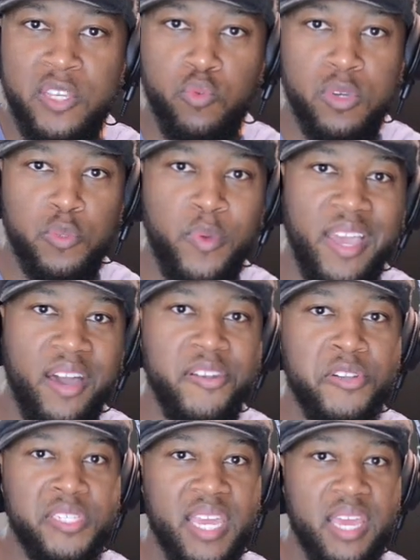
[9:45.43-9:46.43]
Once we
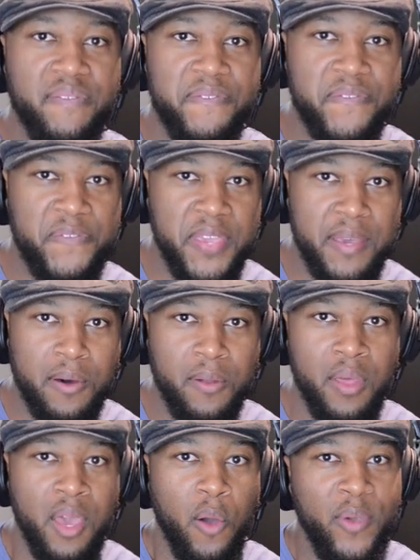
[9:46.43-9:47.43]
understand
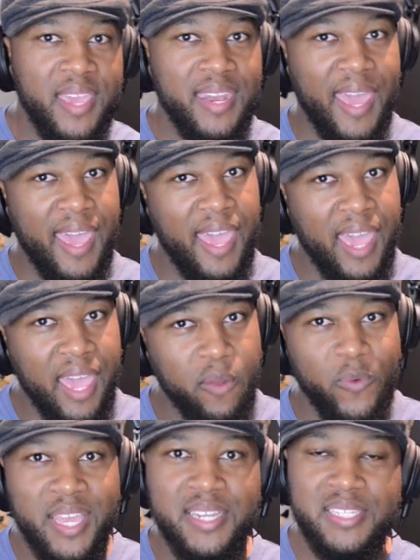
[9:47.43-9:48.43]
feel, we can add,
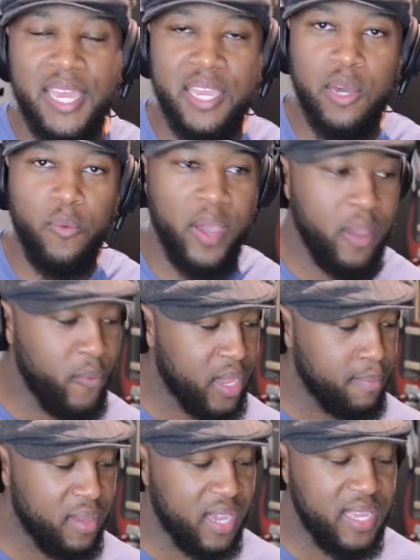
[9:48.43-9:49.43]
we can take away, we
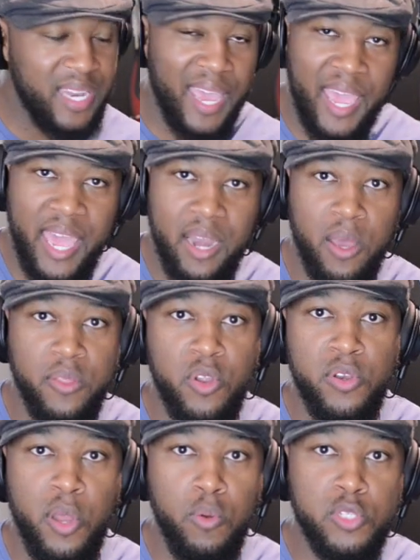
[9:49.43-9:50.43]
can begin to add other
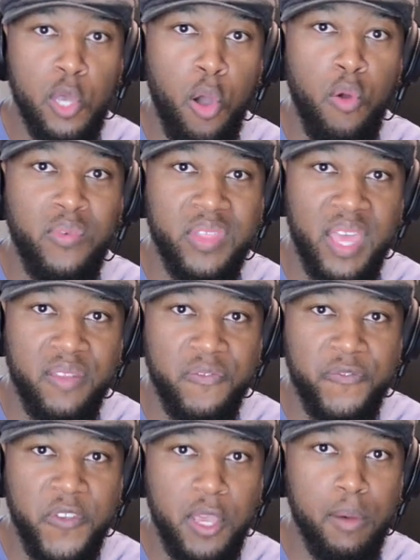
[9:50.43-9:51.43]
notes over that
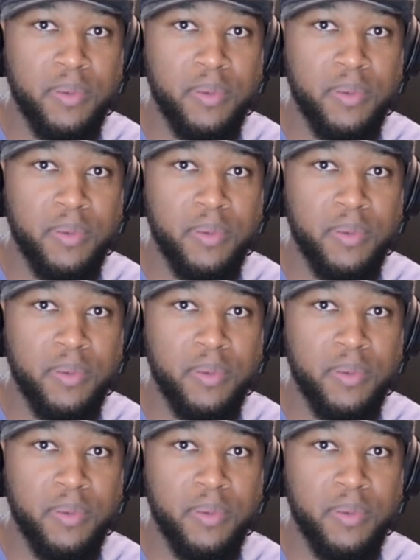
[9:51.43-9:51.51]
feel.